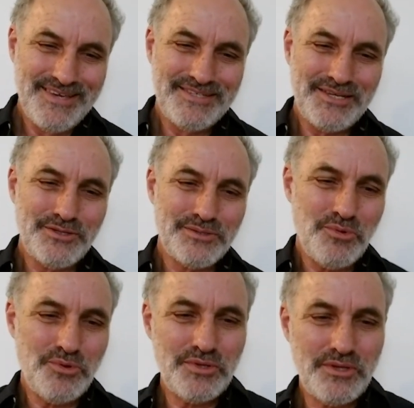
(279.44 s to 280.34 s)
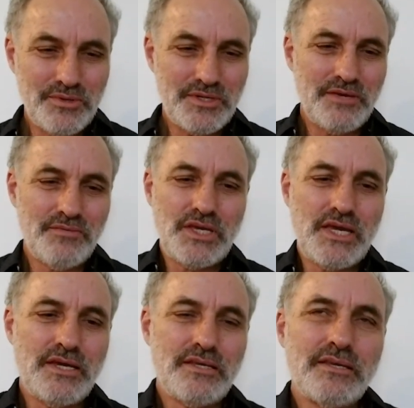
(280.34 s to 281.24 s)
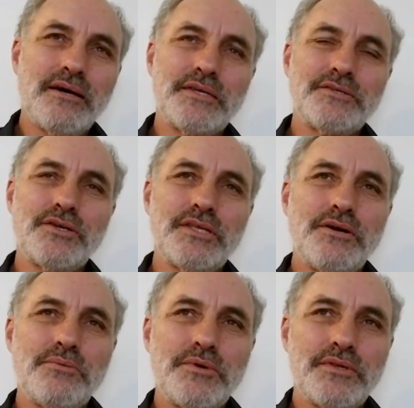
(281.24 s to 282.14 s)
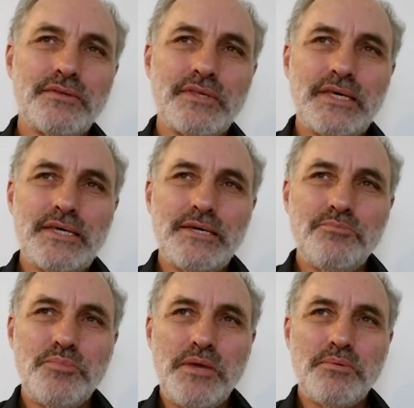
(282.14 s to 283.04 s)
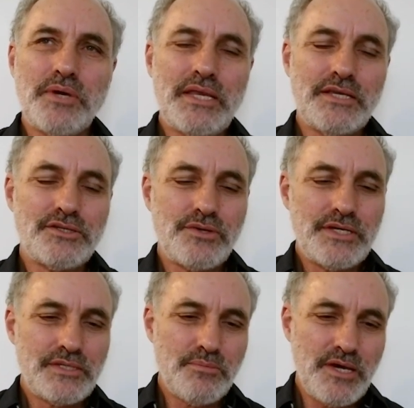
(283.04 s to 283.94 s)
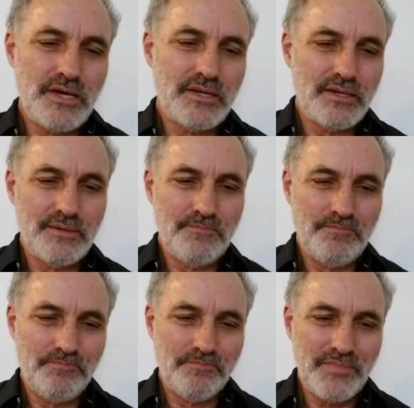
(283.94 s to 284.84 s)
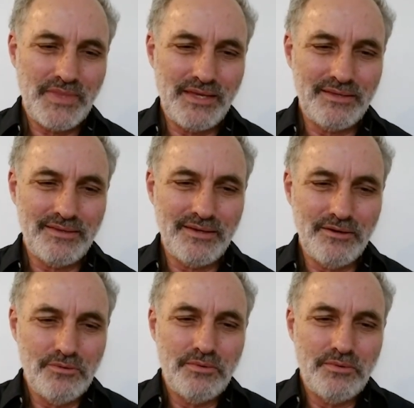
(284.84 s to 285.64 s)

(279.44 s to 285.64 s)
so small you wouldn't even count it. I mean, it's certainly not worth people getting stressed about it that, uh, oh,